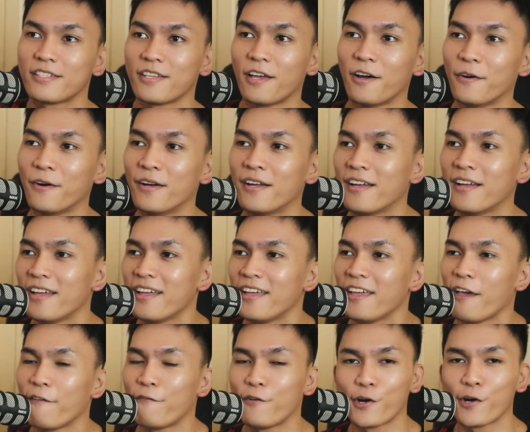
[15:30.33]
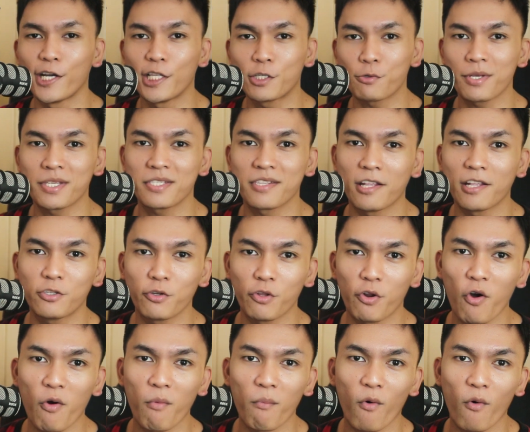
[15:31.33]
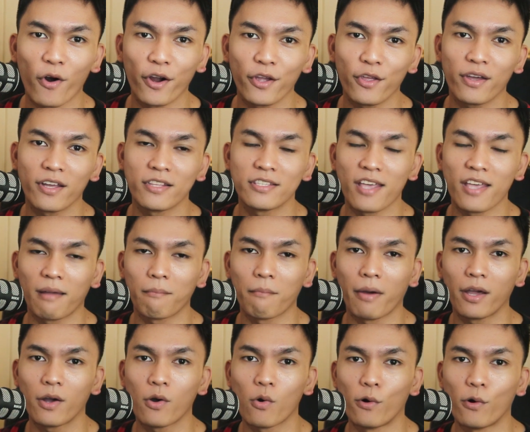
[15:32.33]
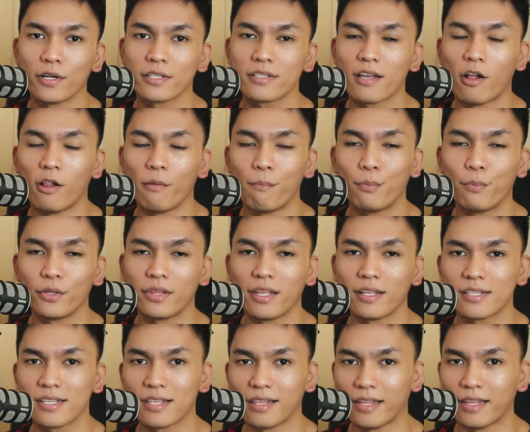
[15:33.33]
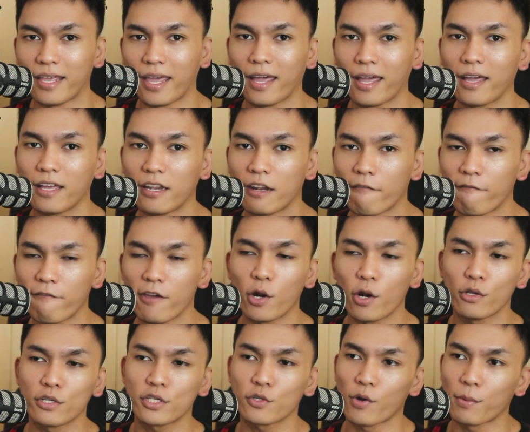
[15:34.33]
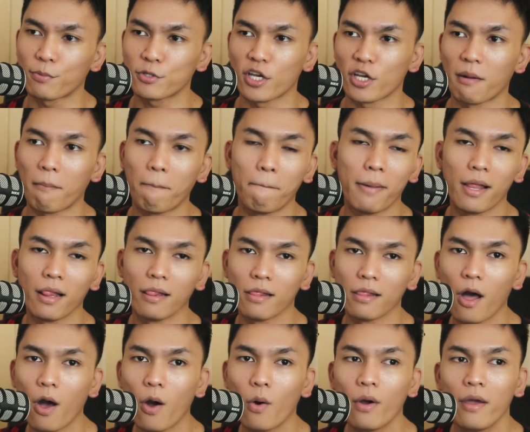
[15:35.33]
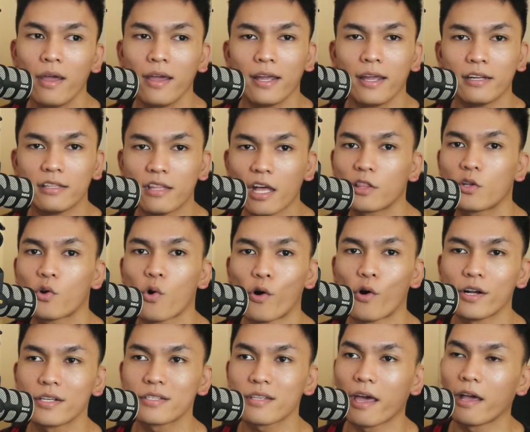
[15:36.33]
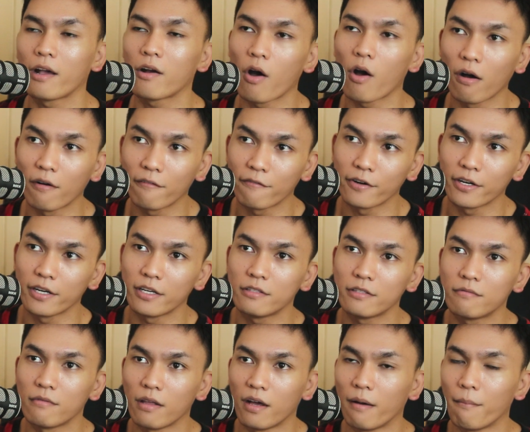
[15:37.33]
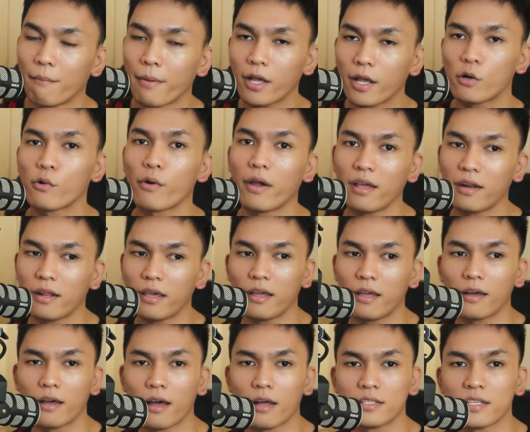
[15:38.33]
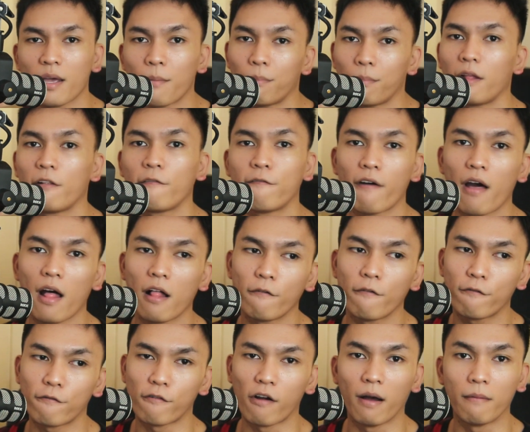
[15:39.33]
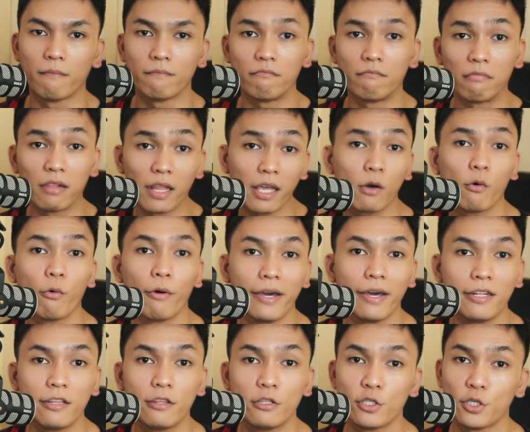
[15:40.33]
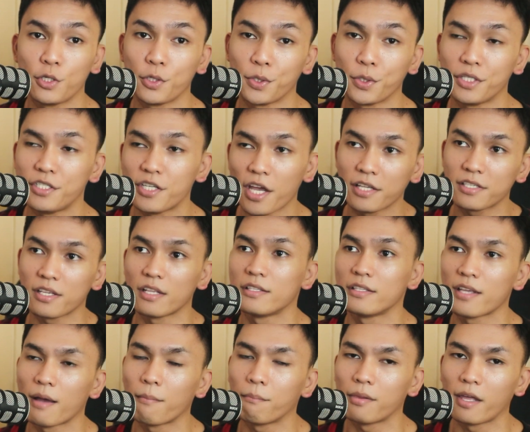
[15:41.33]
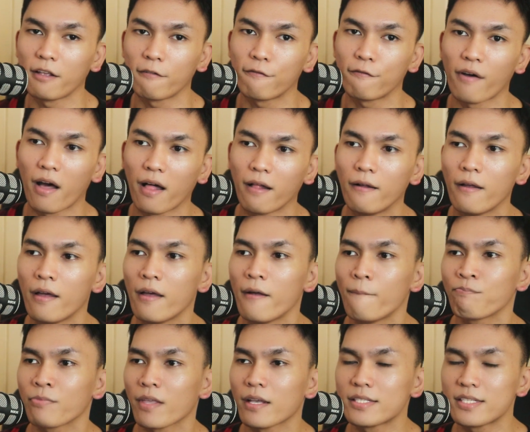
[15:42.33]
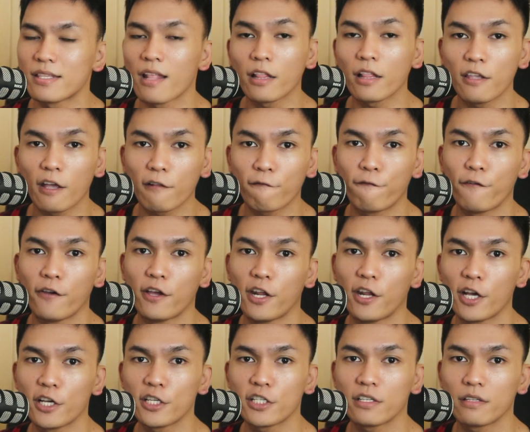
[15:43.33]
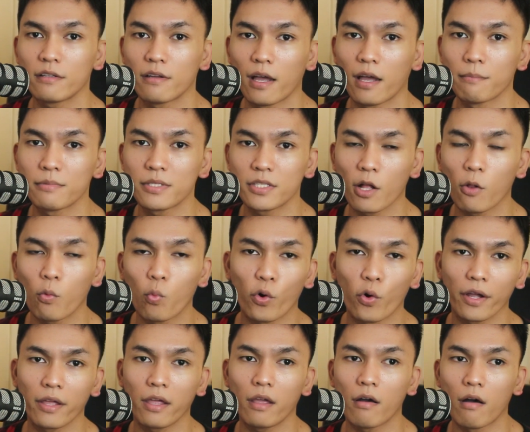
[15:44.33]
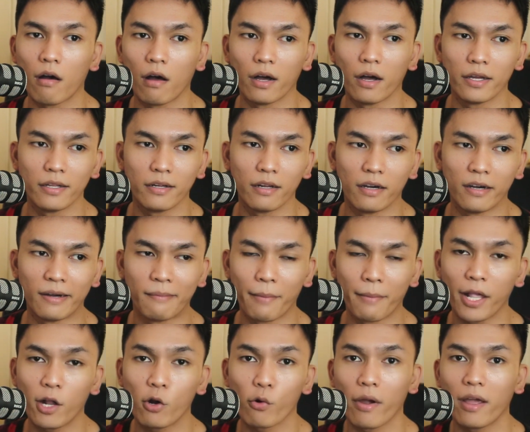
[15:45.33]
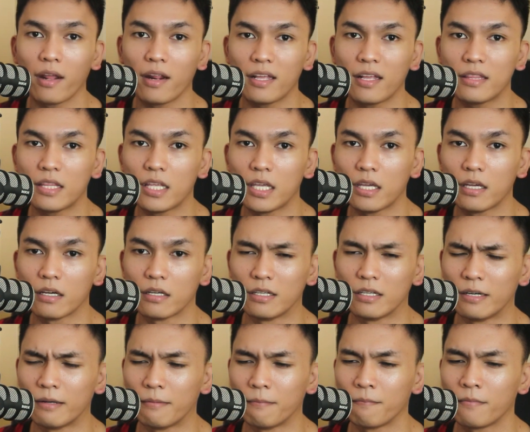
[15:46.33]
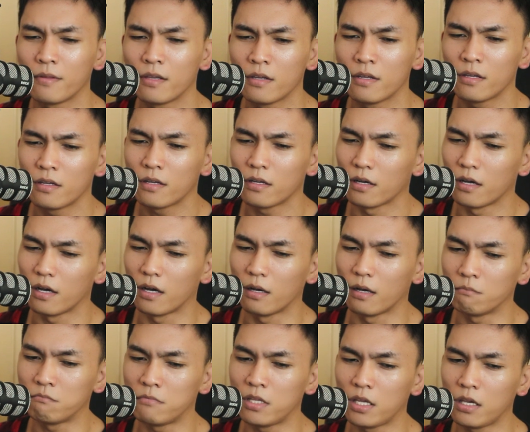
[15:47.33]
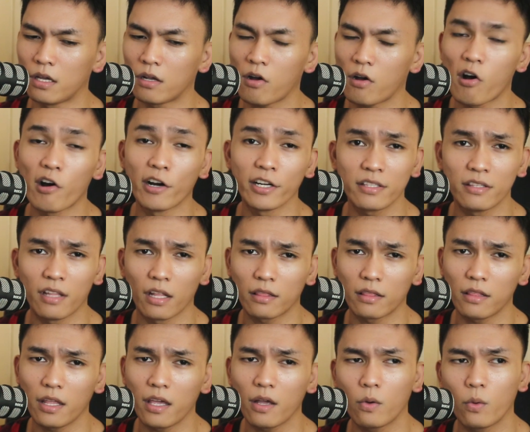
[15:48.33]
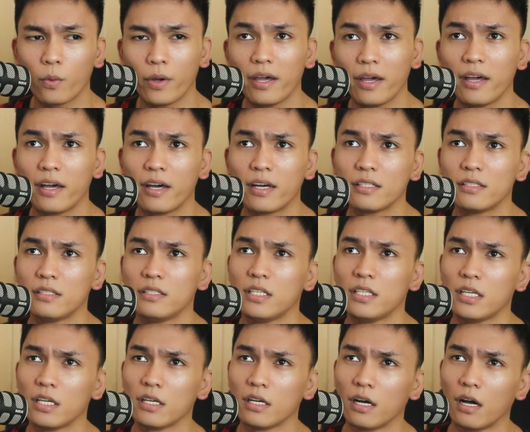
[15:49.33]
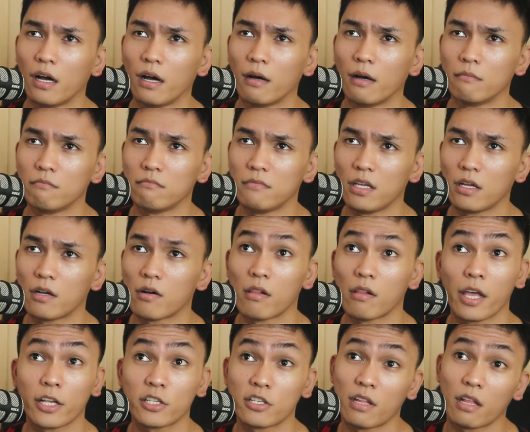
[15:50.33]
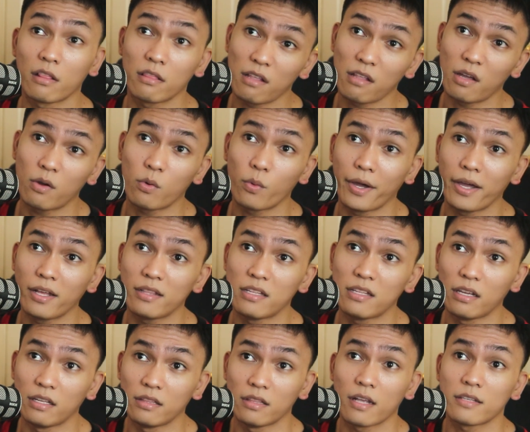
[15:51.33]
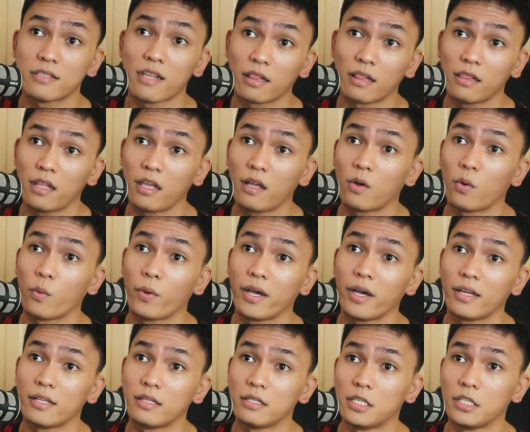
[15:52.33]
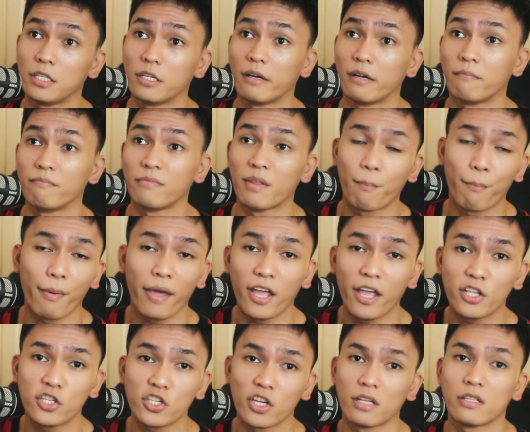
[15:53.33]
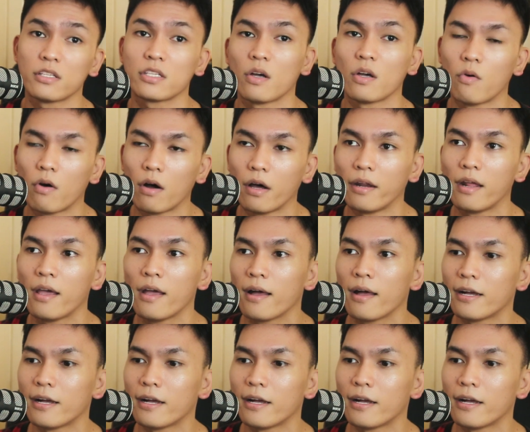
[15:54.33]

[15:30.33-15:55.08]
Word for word: So if you're interested to know more, you can take my course. I'll put its link in the video description below. In that course, I covered uh, migrating a template file from Liquid to JSON template file. It's not yet finished. I'm still working on uh, migrating the um, um, the cart.liquid, the um, the collection.liquid, the index.liquid, the um, the page, and so on.